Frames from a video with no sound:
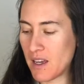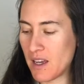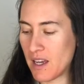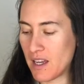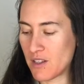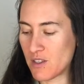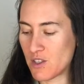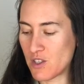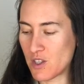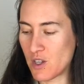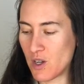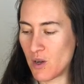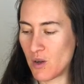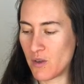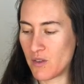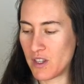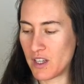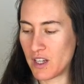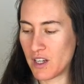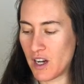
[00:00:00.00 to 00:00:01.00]
And so
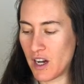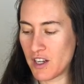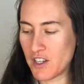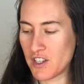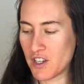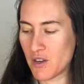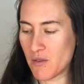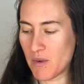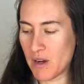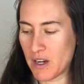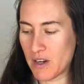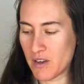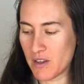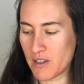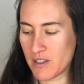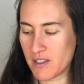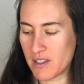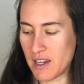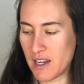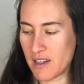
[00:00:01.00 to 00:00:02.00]
the Akashic Record
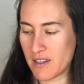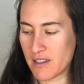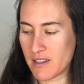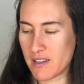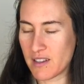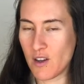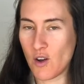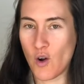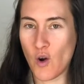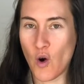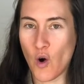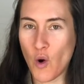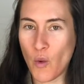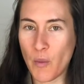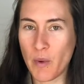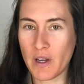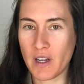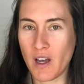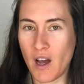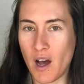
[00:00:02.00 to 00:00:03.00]
says,
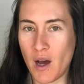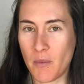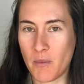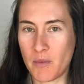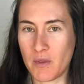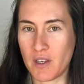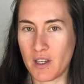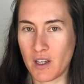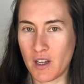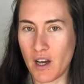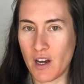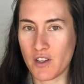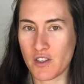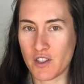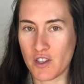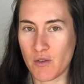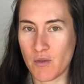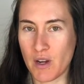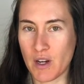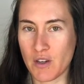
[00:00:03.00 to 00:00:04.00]
open up the
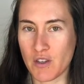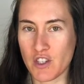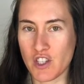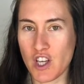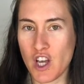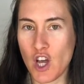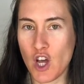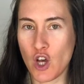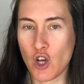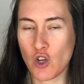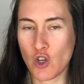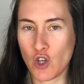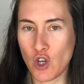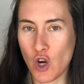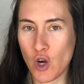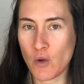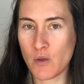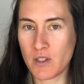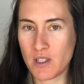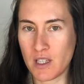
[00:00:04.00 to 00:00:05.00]
Akashic Records,
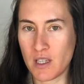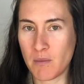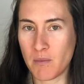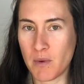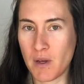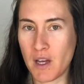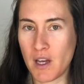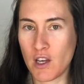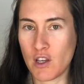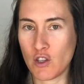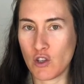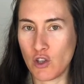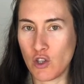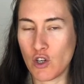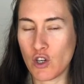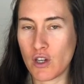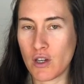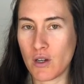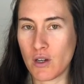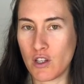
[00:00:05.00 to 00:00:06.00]
go deep,
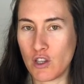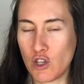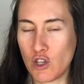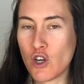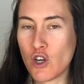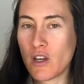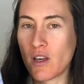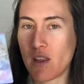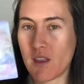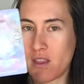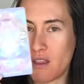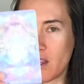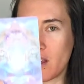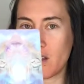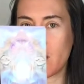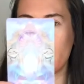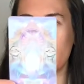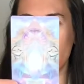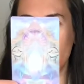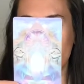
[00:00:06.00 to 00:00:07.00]
look
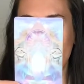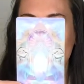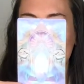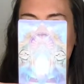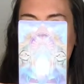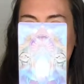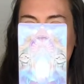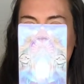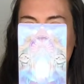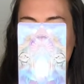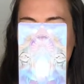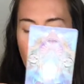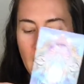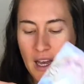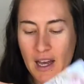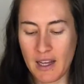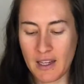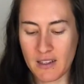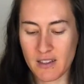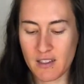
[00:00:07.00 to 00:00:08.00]
this deep,
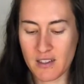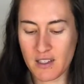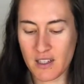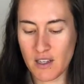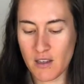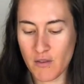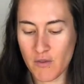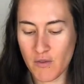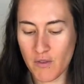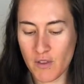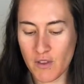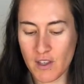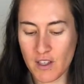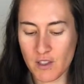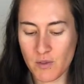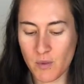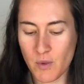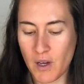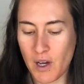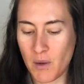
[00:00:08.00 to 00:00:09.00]
and see if
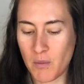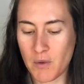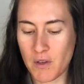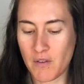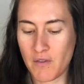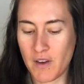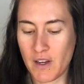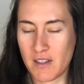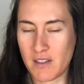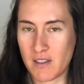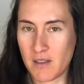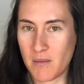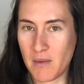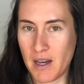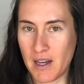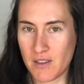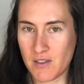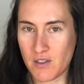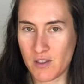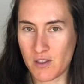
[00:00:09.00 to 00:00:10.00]
this will help you find some
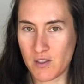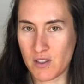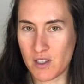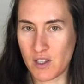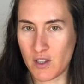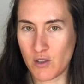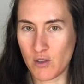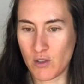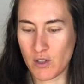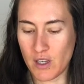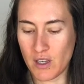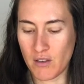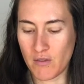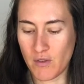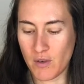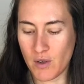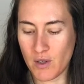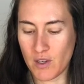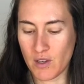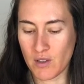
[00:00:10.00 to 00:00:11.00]
answers that you're looking
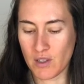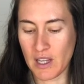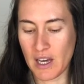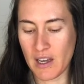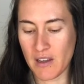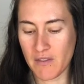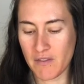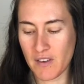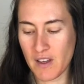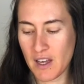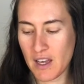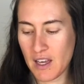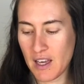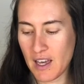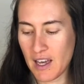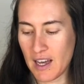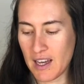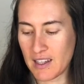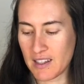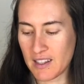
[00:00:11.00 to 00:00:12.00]
for in your life.
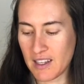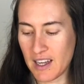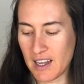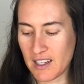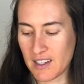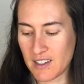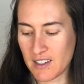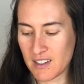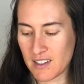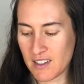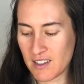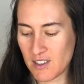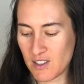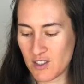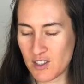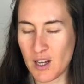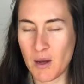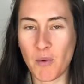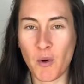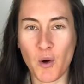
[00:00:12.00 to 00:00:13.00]
And
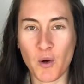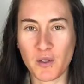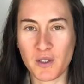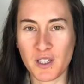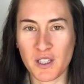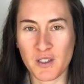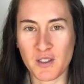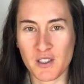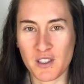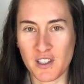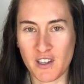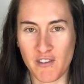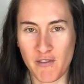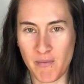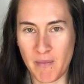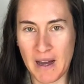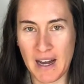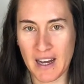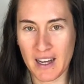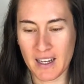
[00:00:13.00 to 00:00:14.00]
stop holding yourself
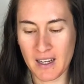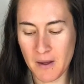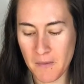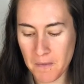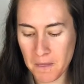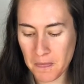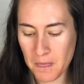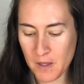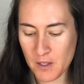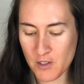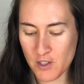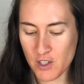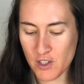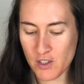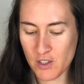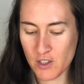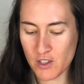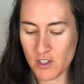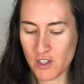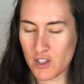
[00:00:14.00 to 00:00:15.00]
back.
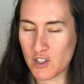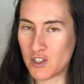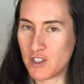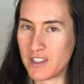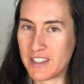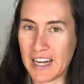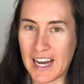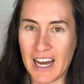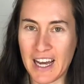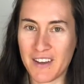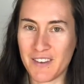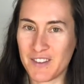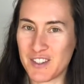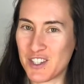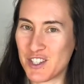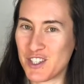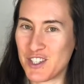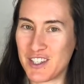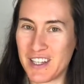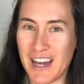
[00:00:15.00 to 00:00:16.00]
Just
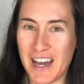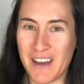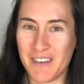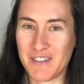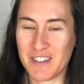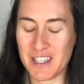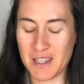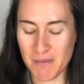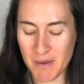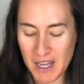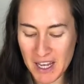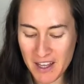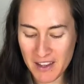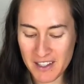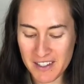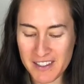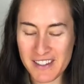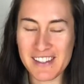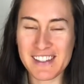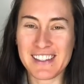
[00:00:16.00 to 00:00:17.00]
dive deep.
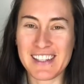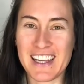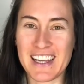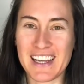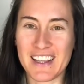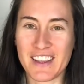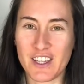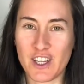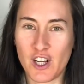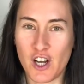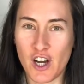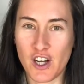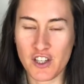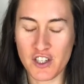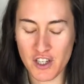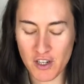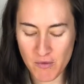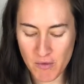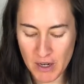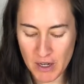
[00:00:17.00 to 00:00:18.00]
This is like the
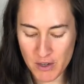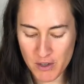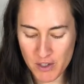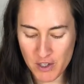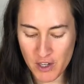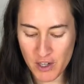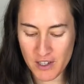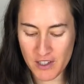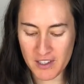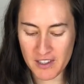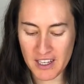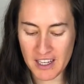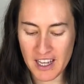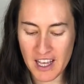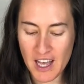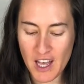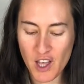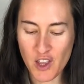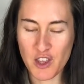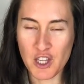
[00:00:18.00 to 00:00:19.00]
Akashic Records card is like
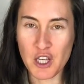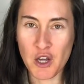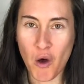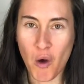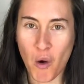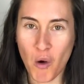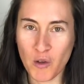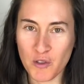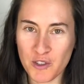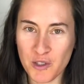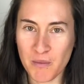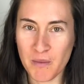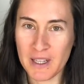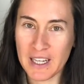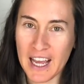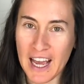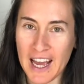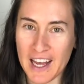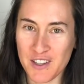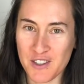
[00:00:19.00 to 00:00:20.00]
the ultimate
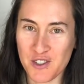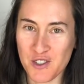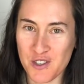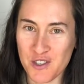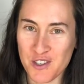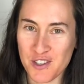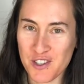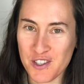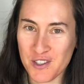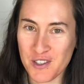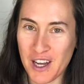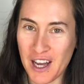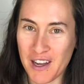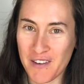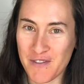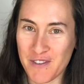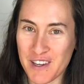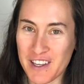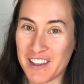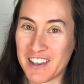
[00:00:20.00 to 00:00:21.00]
answers to
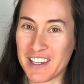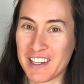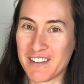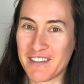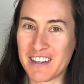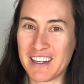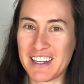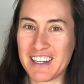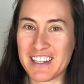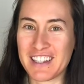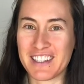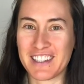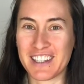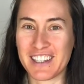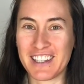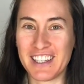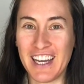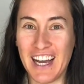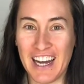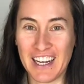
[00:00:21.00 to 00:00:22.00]
everything, right? It's like
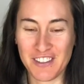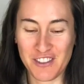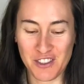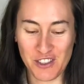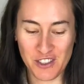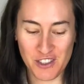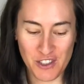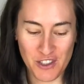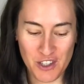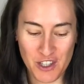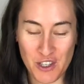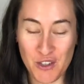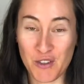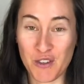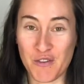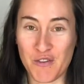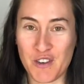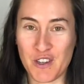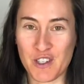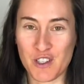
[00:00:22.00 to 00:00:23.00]
the answers to the
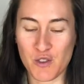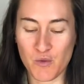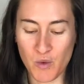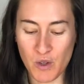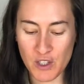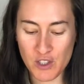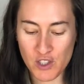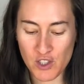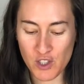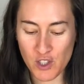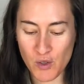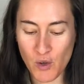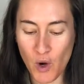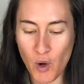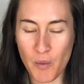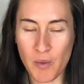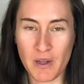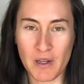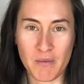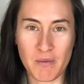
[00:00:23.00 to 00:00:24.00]
universe. Once you
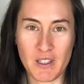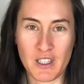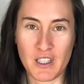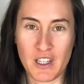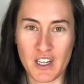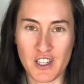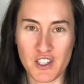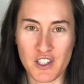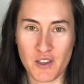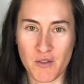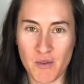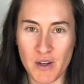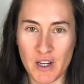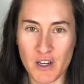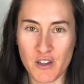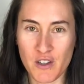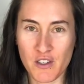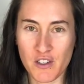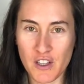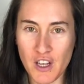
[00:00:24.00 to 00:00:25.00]
open up the Akashic
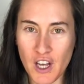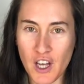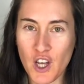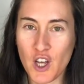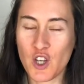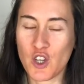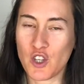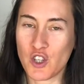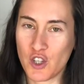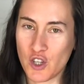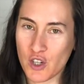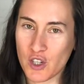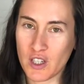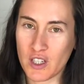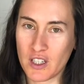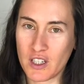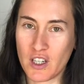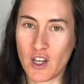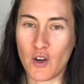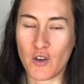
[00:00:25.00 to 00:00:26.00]
Records, you're
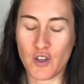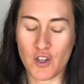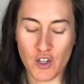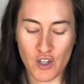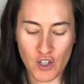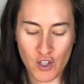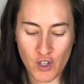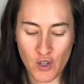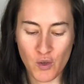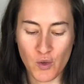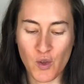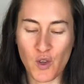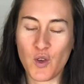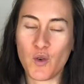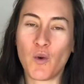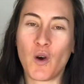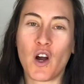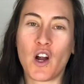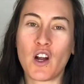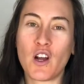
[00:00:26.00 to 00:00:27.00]
gonna know who
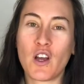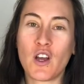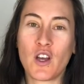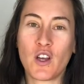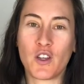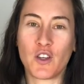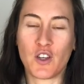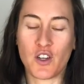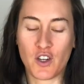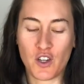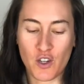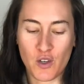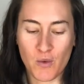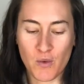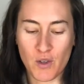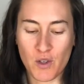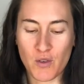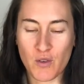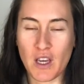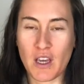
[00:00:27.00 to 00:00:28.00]
you are, you're gonna know where
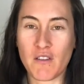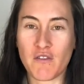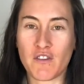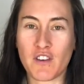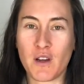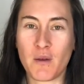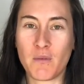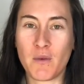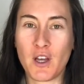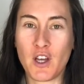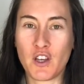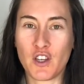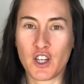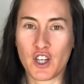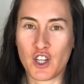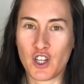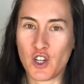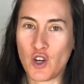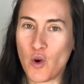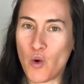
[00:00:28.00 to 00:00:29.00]
you came from, you're
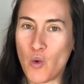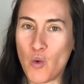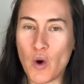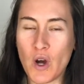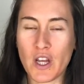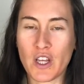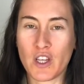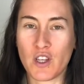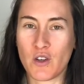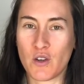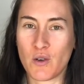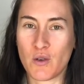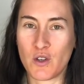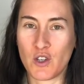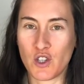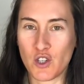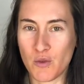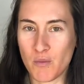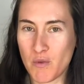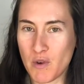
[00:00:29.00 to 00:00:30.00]
gonna know what
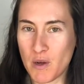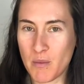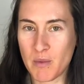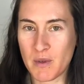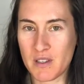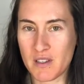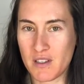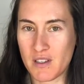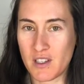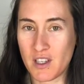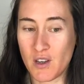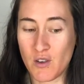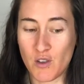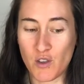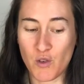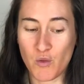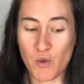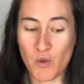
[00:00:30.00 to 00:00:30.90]
your purpose is here in the